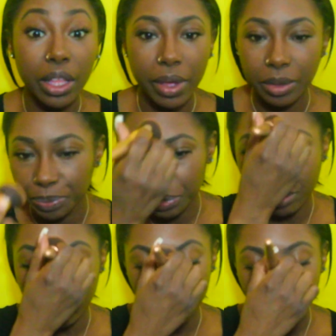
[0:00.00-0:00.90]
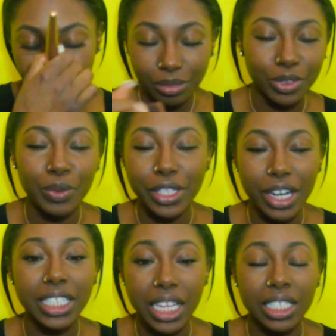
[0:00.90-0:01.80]
Anyway, we
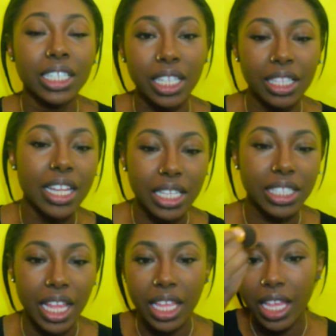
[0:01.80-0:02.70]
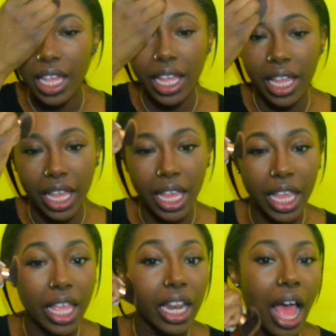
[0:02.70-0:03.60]
started texting again the next day,
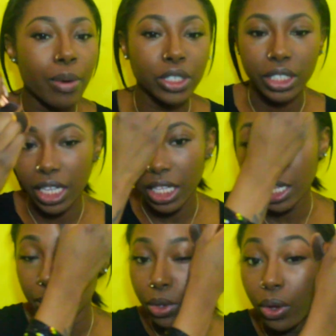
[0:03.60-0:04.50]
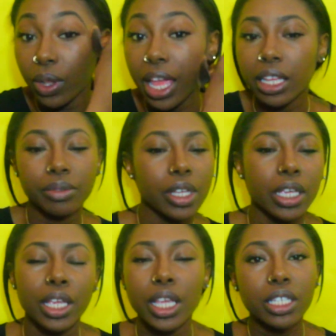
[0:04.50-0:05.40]
and I was just telling him, you know, like,
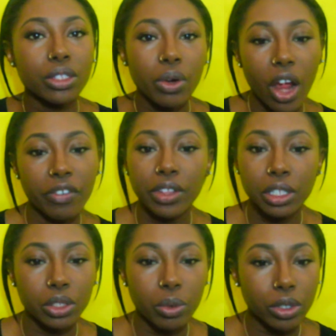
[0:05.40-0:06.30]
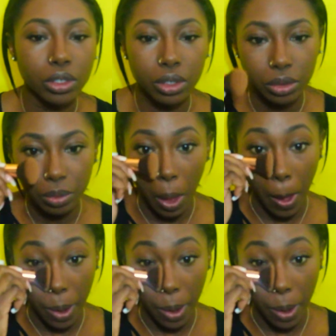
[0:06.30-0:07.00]
it's no hard feelings towards you.